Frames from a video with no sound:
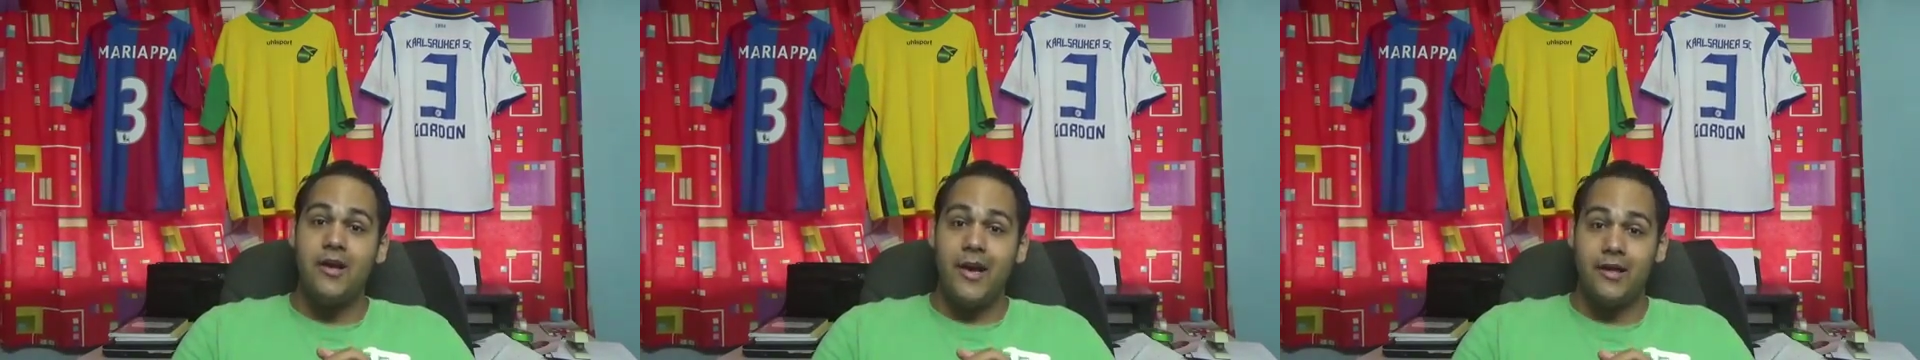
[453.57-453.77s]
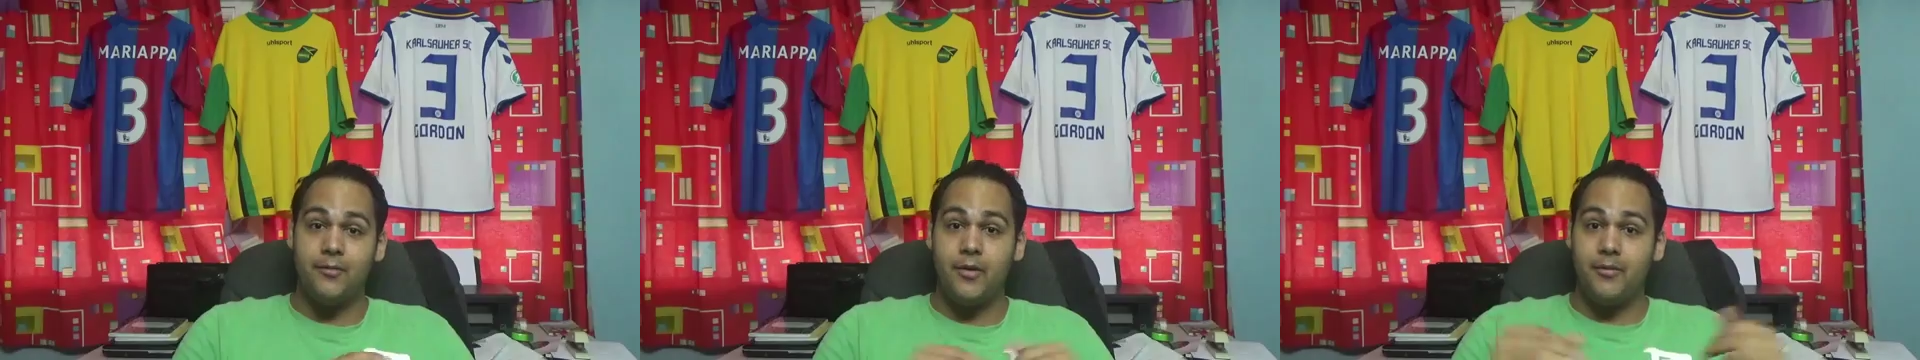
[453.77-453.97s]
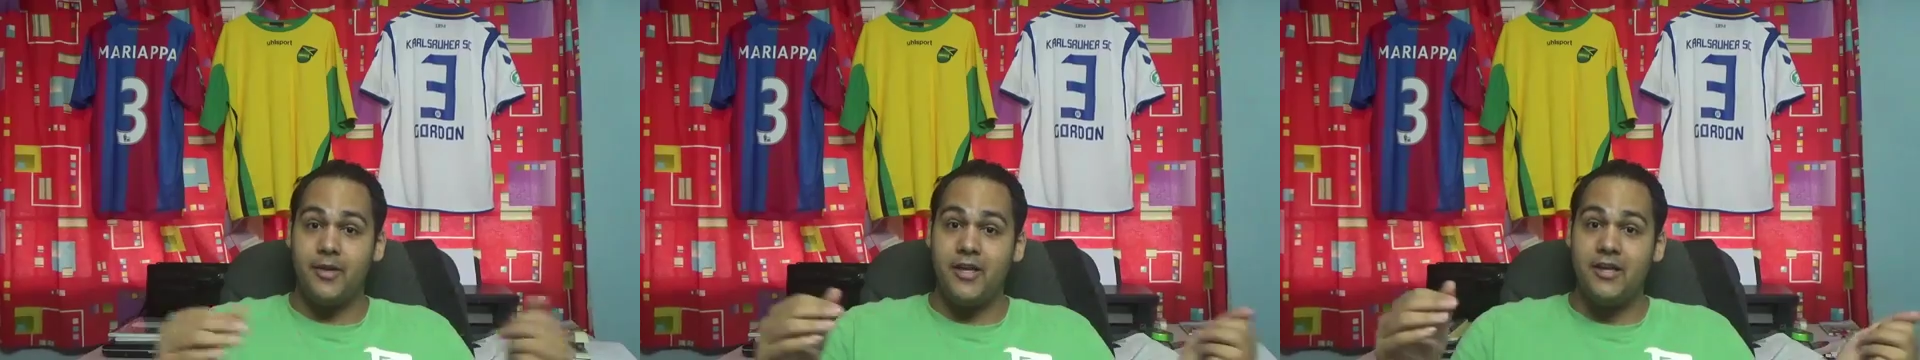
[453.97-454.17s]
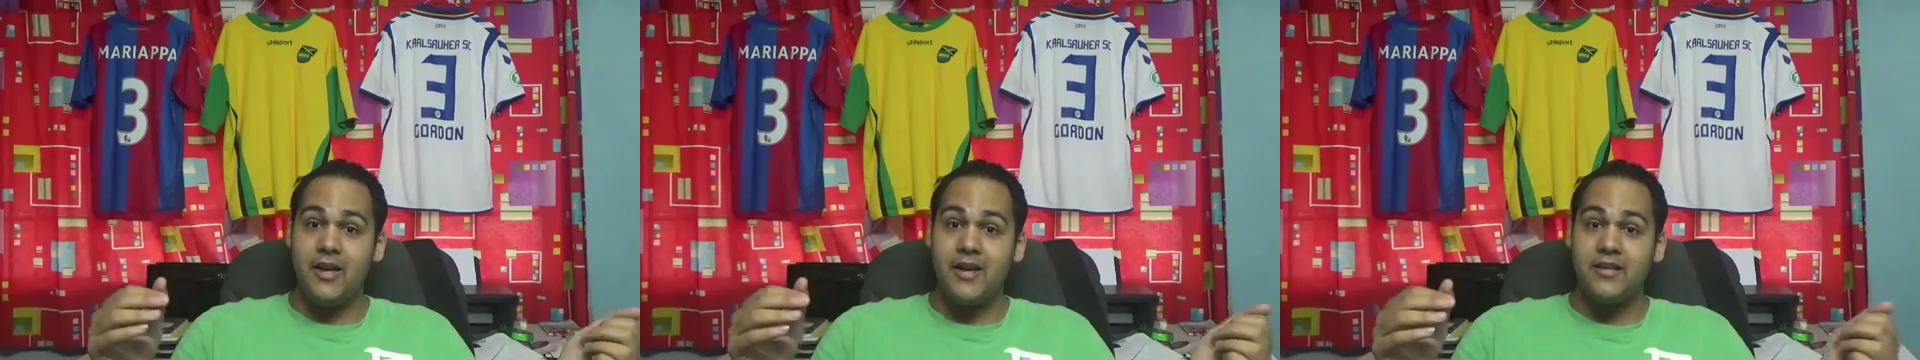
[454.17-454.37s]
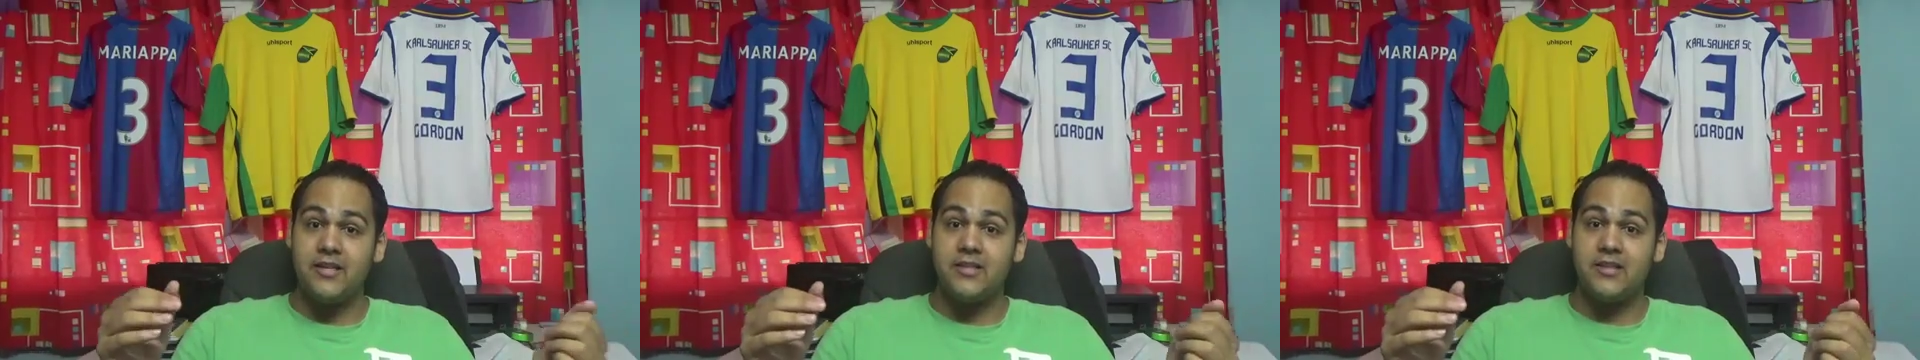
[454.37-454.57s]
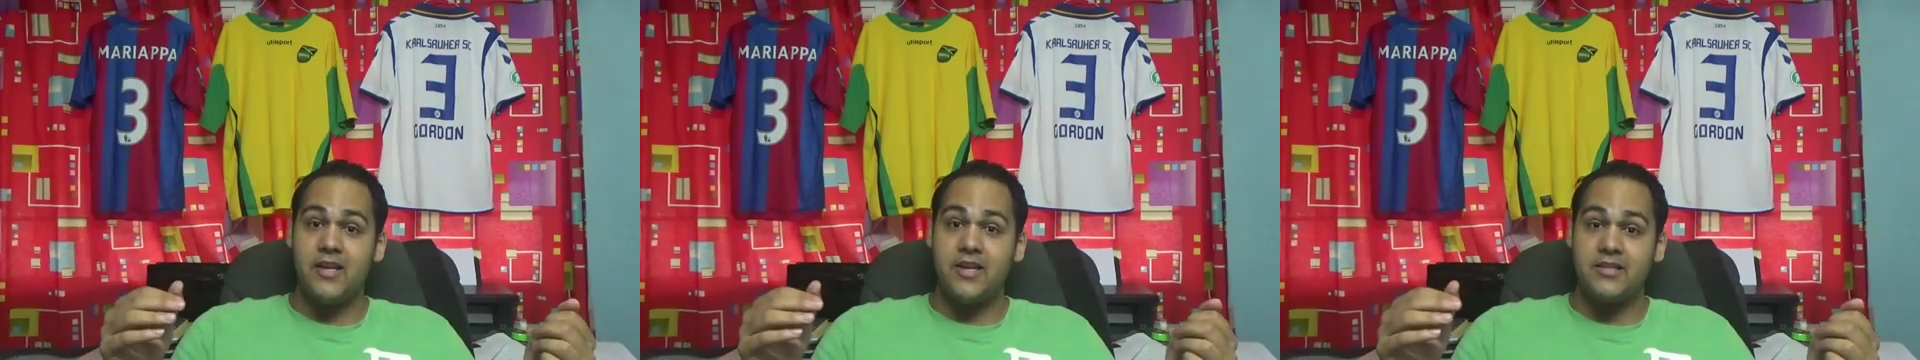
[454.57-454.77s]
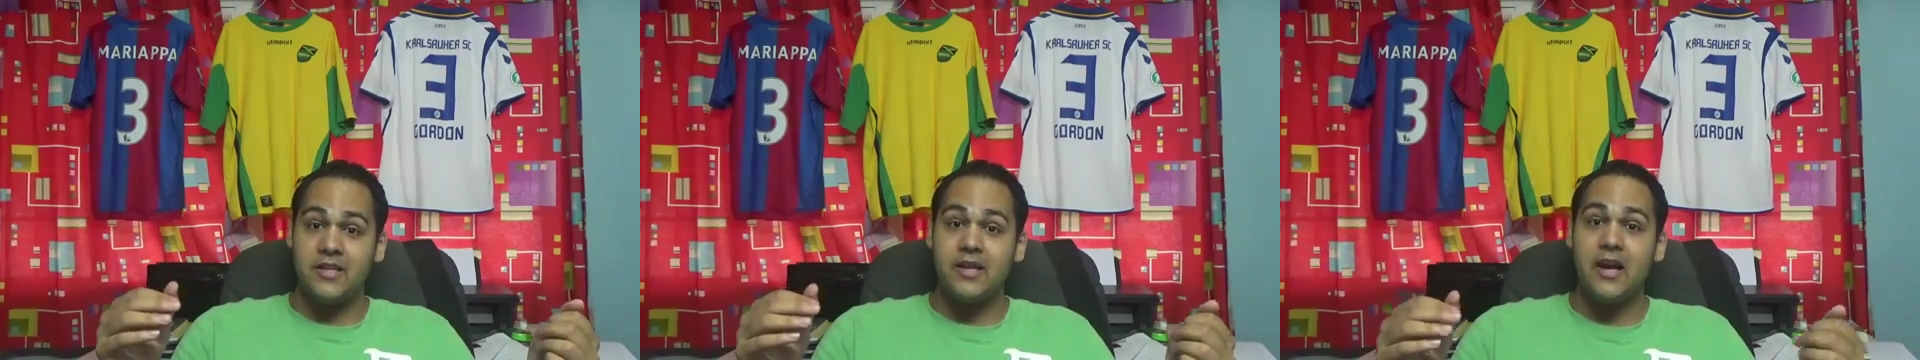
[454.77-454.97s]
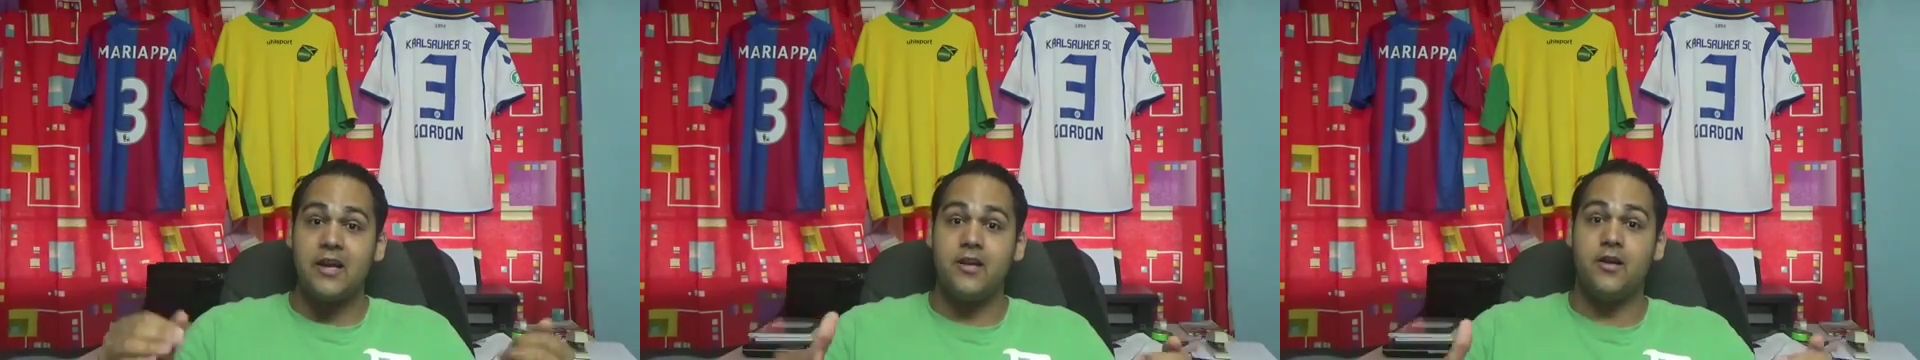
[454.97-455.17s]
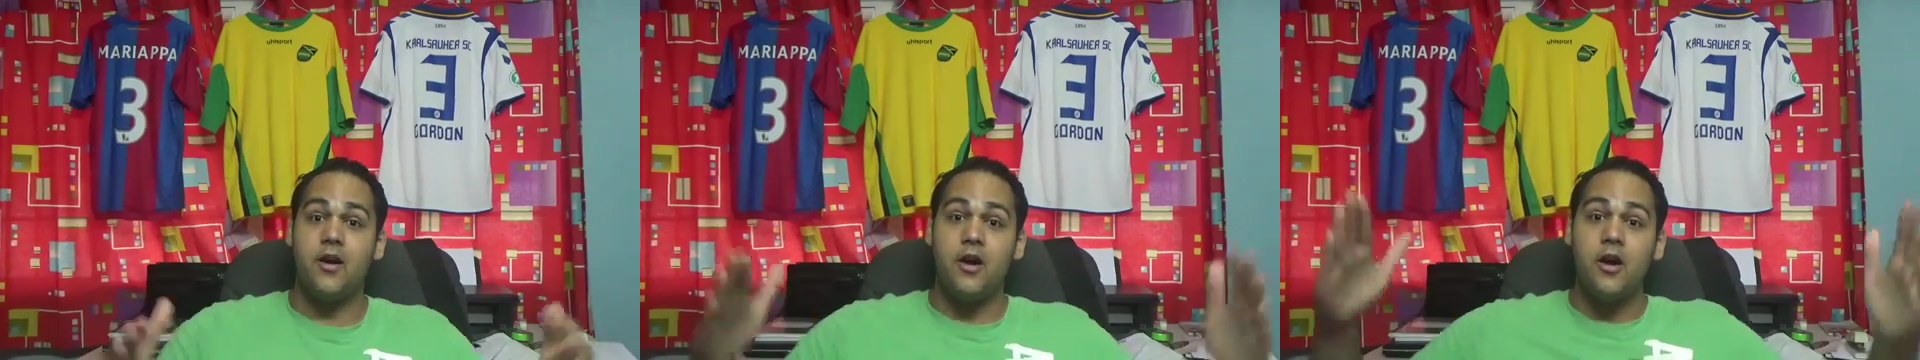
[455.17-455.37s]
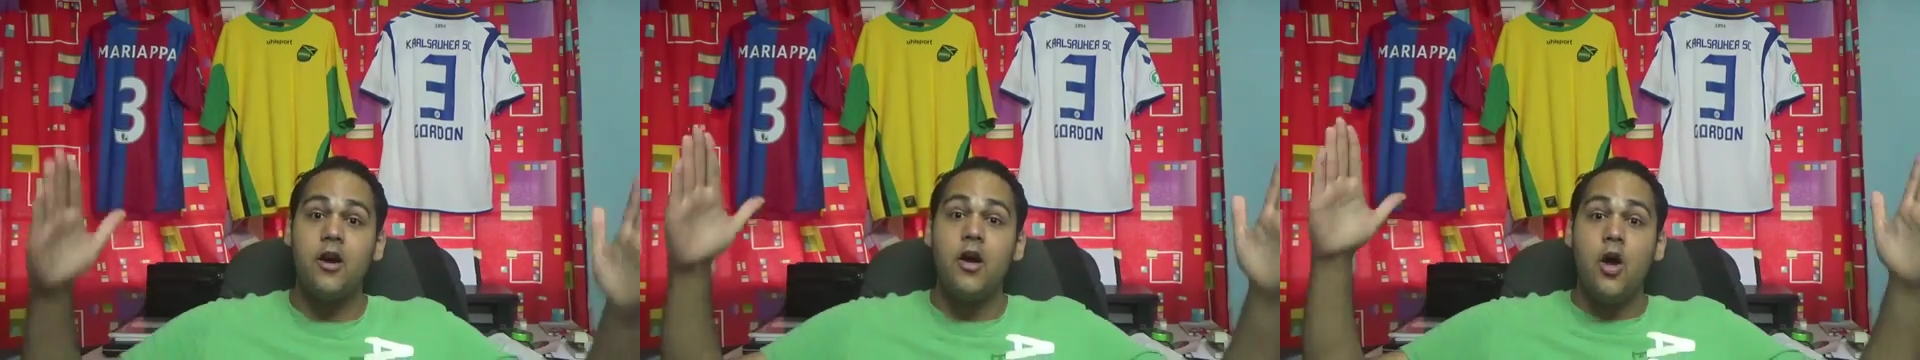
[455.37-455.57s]
And remember, the United States and Canada
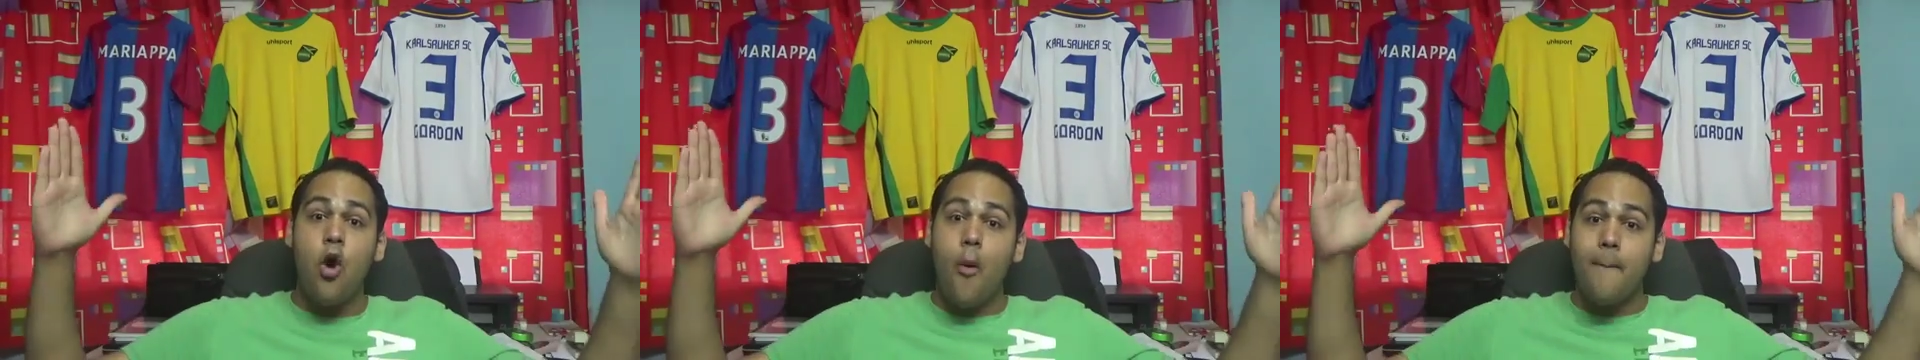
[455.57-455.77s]
are